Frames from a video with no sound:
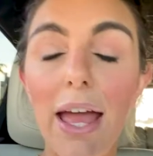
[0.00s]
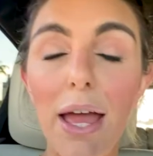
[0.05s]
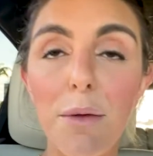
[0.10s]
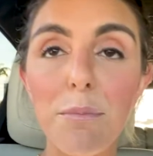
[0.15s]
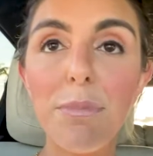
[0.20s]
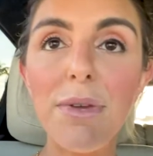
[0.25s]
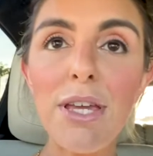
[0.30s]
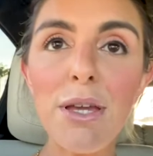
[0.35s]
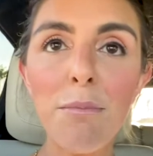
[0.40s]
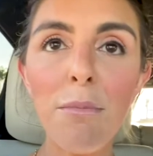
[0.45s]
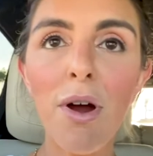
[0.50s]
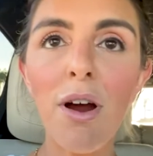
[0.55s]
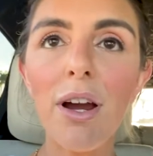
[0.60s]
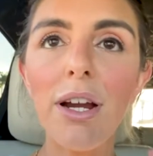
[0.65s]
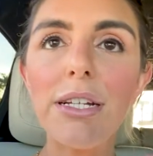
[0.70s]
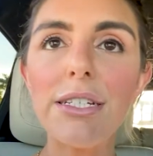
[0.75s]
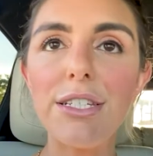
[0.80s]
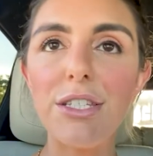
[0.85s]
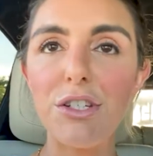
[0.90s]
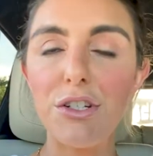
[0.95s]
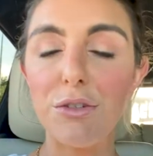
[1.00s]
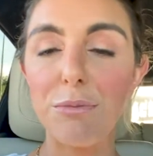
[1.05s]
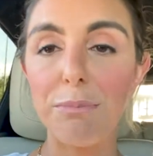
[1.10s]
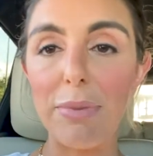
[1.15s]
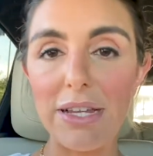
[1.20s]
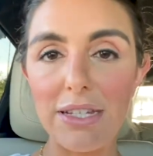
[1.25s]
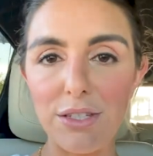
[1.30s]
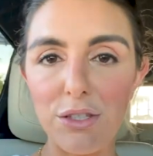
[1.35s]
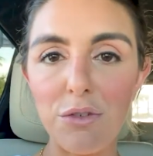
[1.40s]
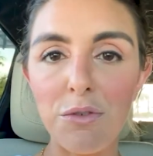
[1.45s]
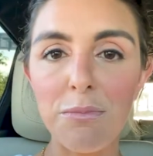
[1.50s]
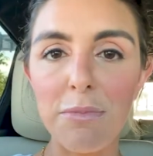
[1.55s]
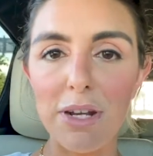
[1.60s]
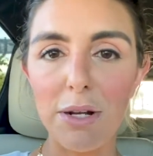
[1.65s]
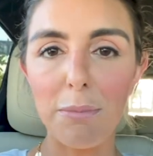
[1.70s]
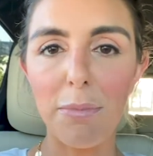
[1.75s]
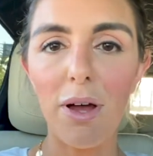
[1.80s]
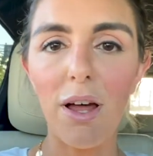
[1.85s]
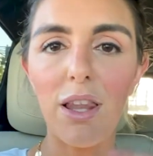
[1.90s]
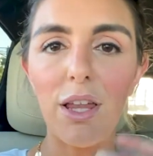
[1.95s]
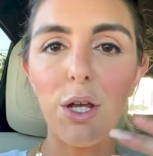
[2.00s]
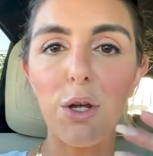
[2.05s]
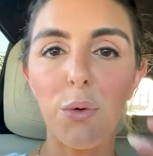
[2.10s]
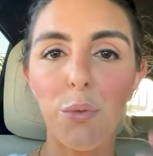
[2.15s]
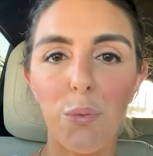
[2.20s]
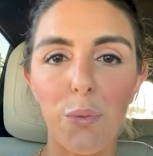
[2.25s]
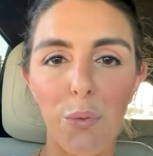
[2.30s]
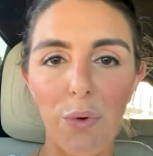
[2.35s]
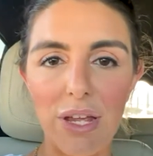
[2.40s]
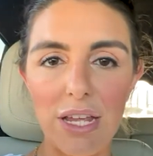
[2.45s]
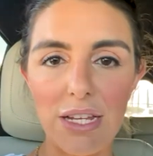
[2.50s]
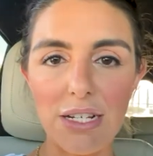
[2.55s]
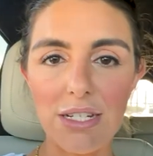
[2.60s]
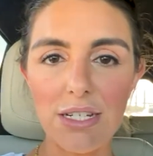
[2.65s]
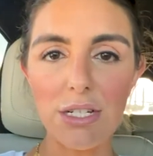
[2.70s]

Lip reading: And BMR is your basal metabolic rate.